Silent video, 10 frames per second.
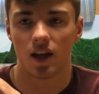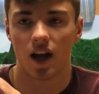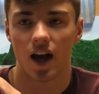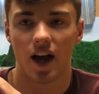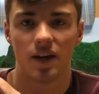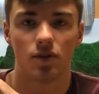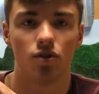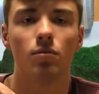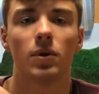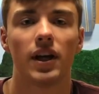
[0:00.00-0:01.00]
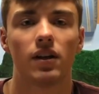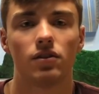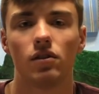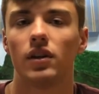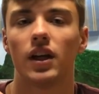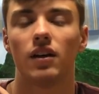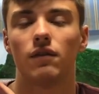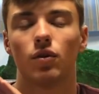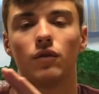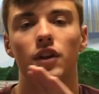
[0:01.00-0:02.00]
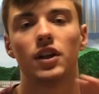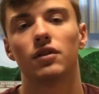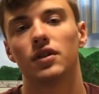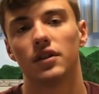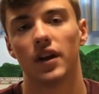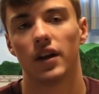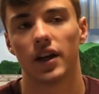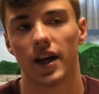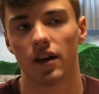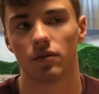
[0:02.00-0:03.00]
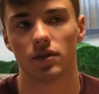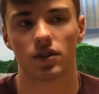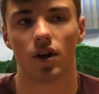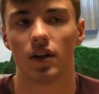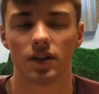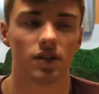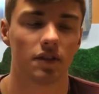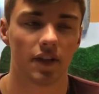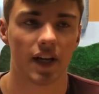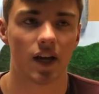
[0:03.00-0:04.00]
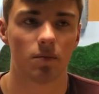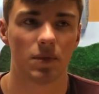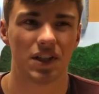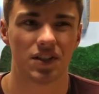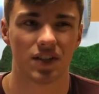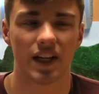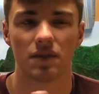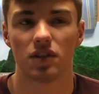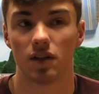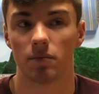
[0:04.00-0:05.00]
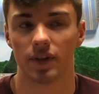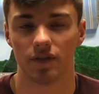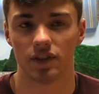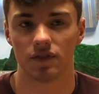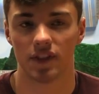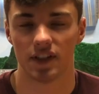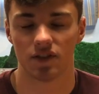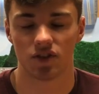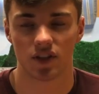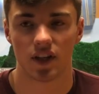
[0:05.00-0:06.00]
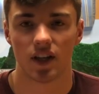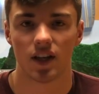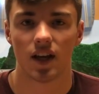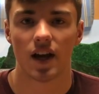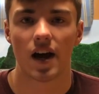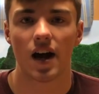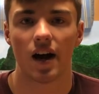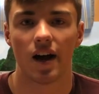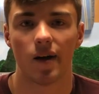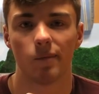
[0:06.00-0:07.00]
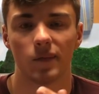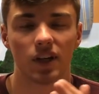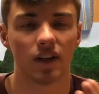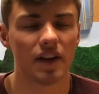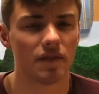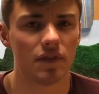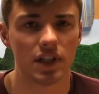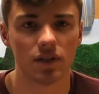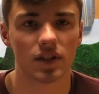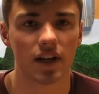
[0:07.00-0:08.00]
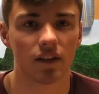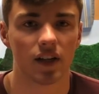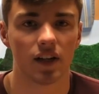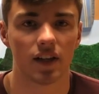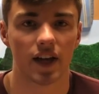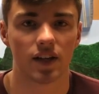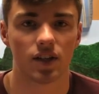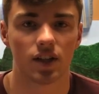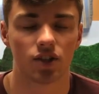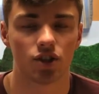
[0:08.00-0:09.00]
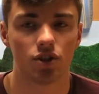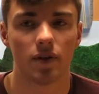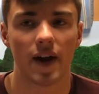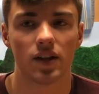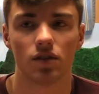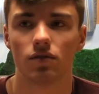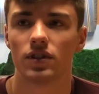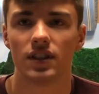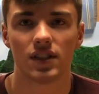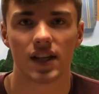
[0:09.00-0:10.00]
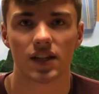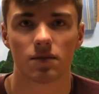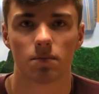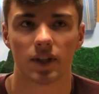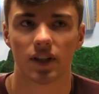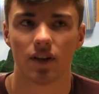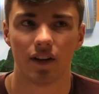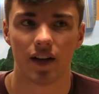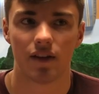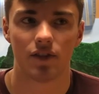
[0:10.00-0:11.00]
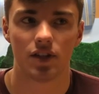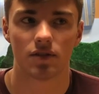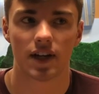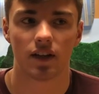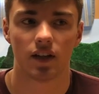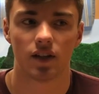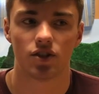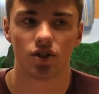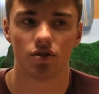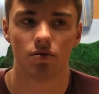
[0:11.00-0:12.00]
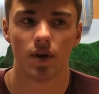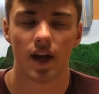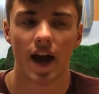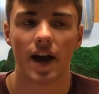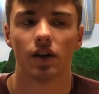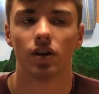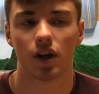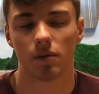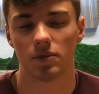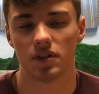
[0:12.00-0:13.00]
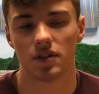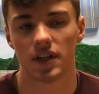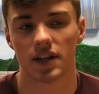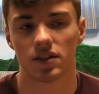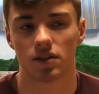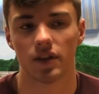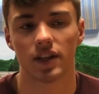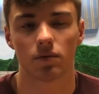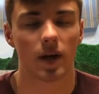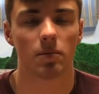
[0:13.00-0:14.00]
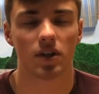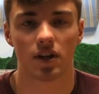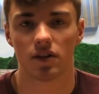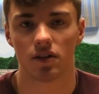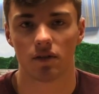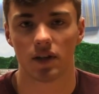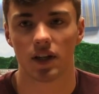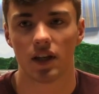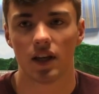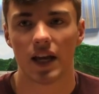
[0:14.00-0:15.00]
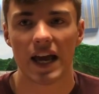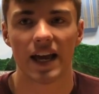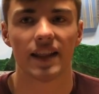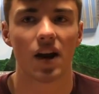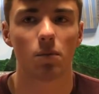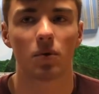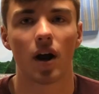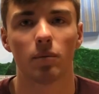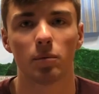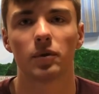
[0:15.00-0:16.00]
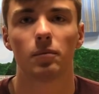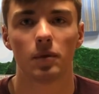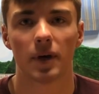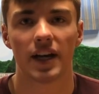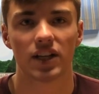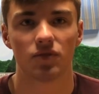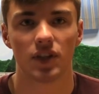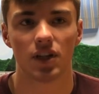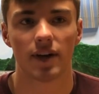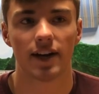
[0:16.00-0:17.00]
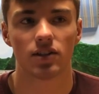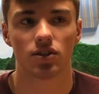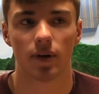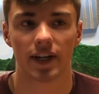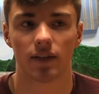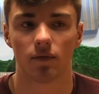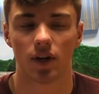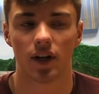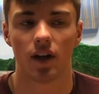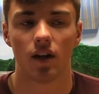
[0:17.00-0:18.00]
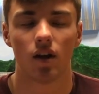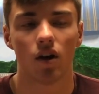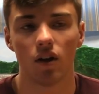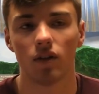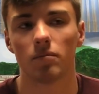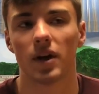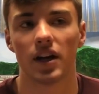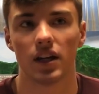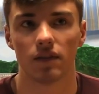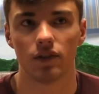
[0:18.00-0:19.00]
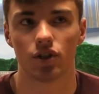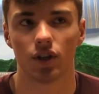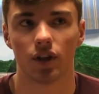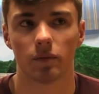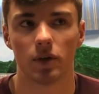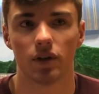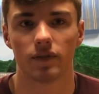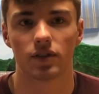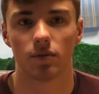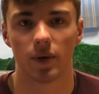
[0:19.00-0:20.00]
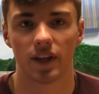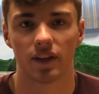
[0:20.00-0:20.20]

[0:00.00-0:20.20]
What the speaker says: I do plan on doing a full video detailing how to install this on the layout, because like I've said in previous videos, there are a lot of videos out there that show you how to use DCS, but there aren't a lot of videos out there that show you how to hook up DCS. So that's what I plan on doing, and that'll probably be my next video out so I can run all of my future locomotives with